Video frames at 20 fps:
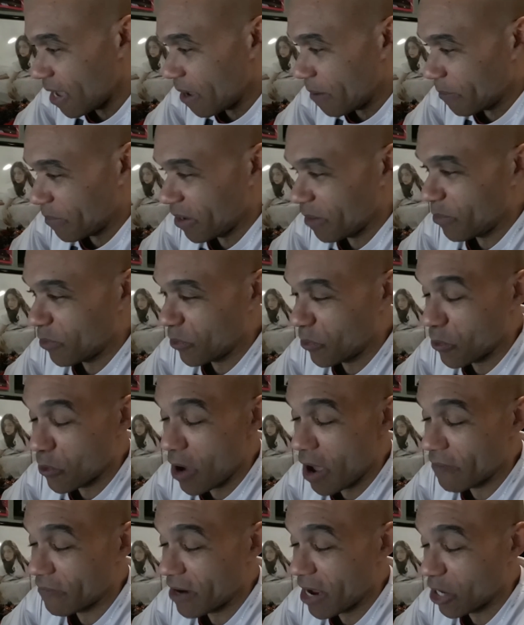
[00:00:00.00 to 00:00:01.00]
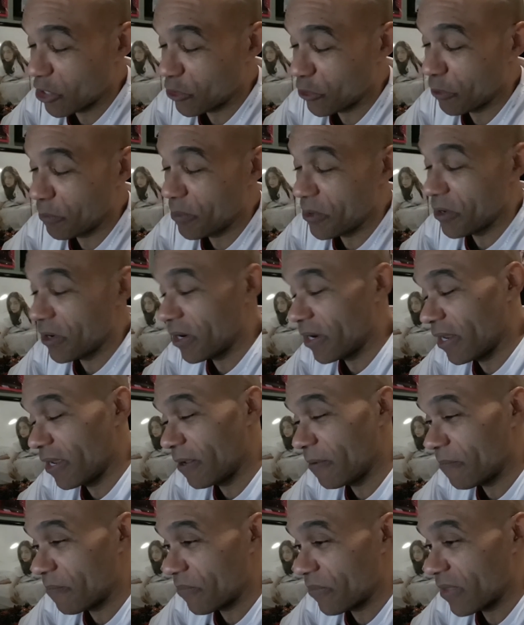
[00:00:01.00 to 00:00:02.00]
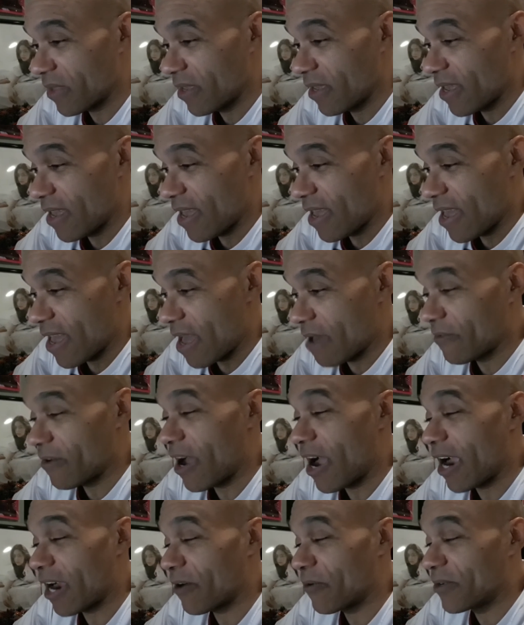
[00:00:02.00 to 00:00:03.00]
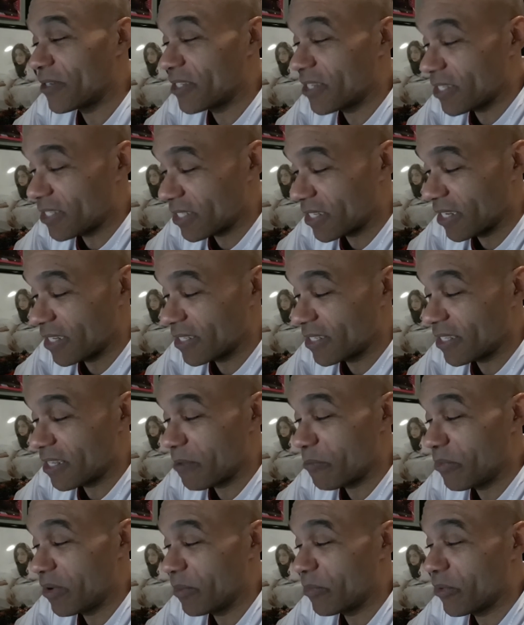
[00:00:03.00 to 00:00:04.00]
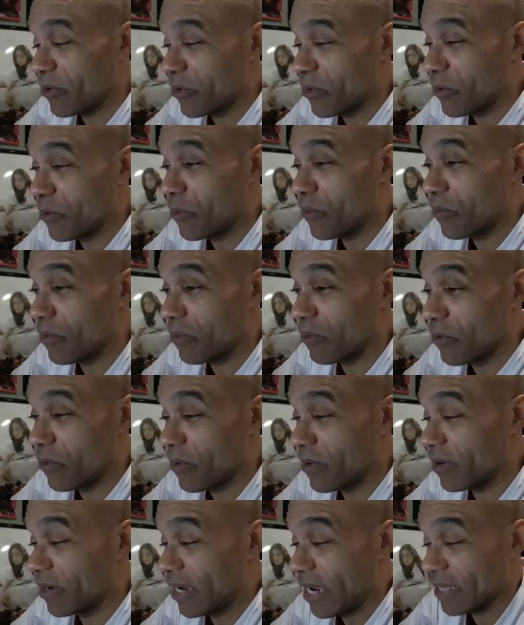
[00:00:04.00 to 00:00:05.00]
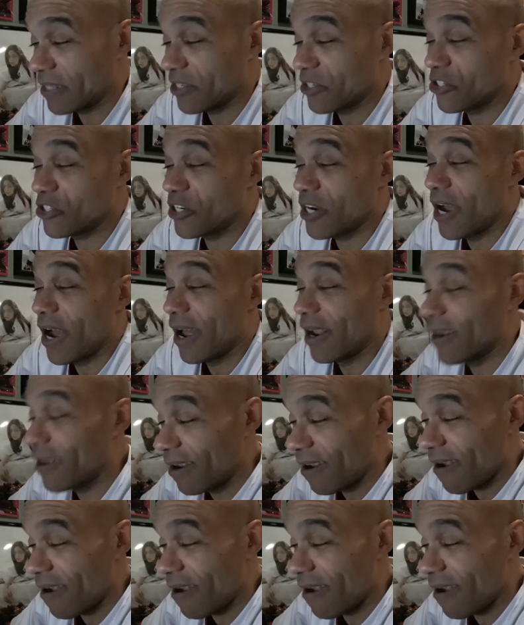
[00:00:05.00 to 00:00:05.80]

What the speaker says: People who have natural immunity have a higher resistance than people who get the shot.